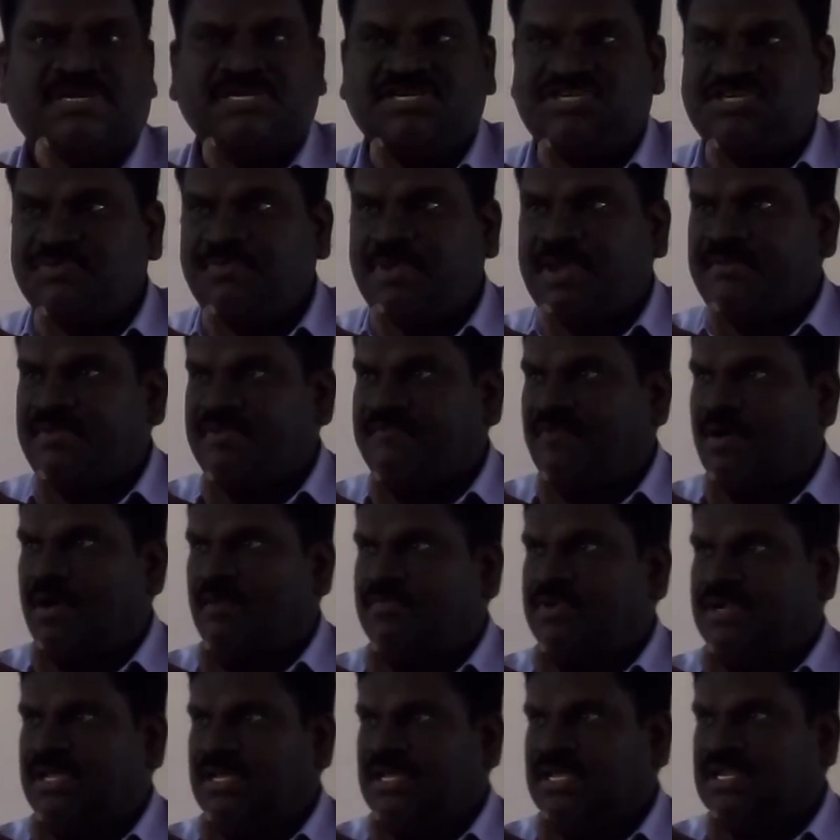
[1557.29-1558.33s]
ridge may be
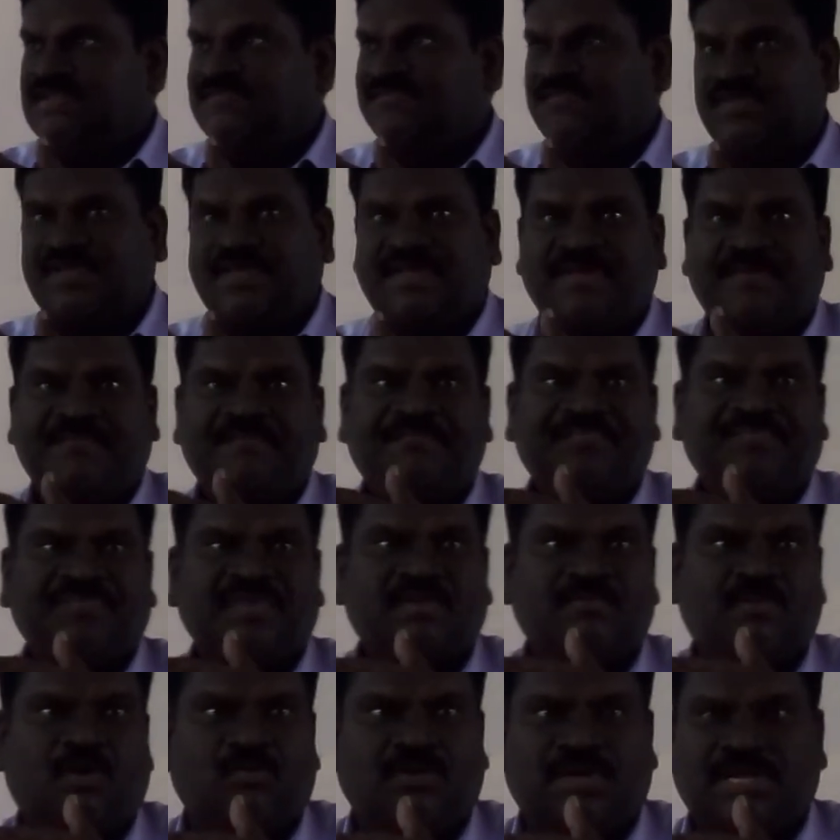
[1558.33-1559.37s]
formed, hills,
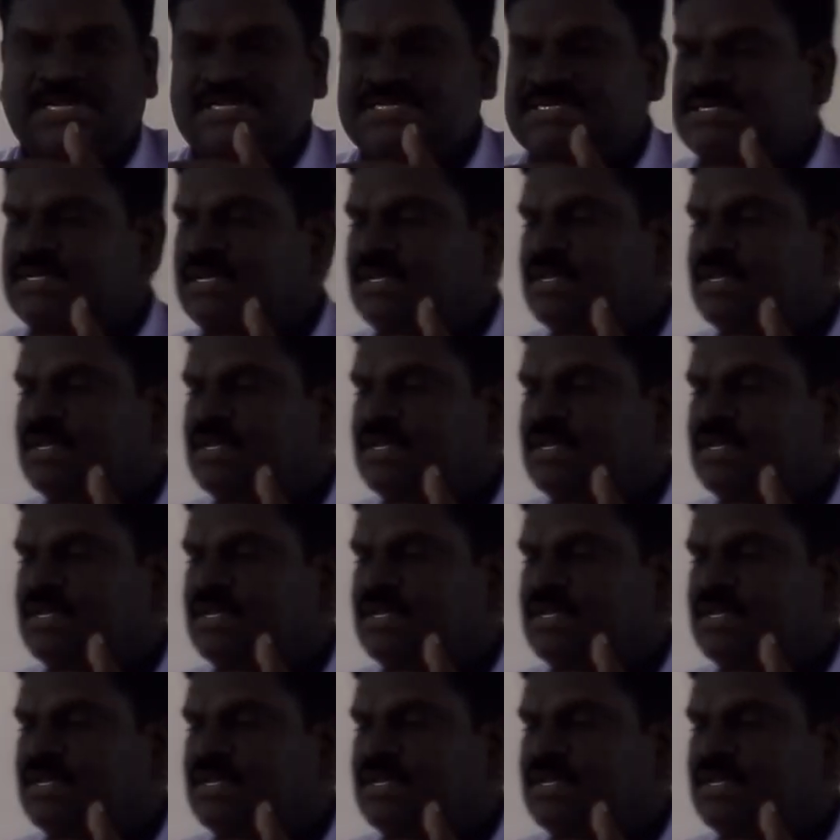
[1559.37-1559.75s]
mountains.